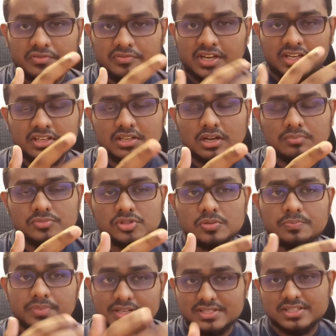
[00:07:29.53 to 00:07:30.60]
When it comes
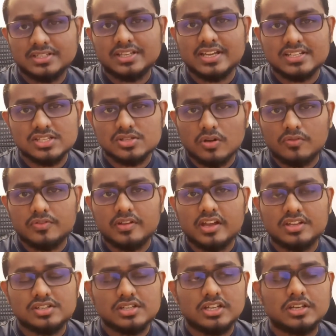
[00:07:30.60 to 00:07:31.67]
to presenting as a
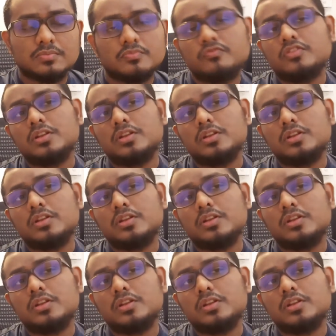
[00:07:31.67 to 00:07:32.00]
software engineer,